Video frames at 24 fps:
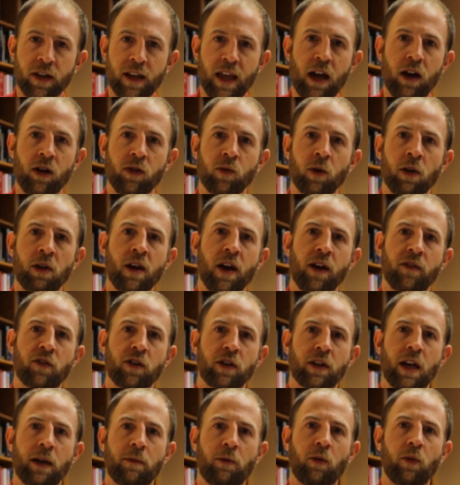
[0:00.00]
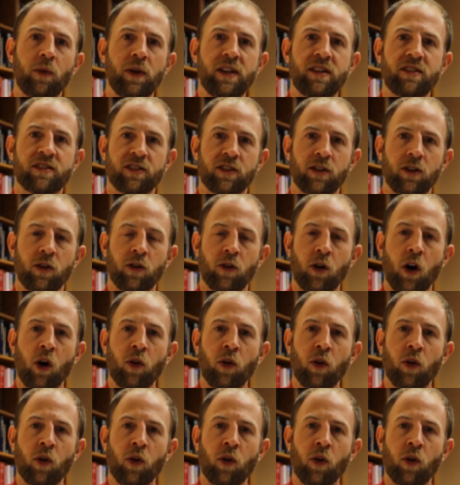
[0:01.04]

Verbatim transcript: account we covered a couple weeks ago,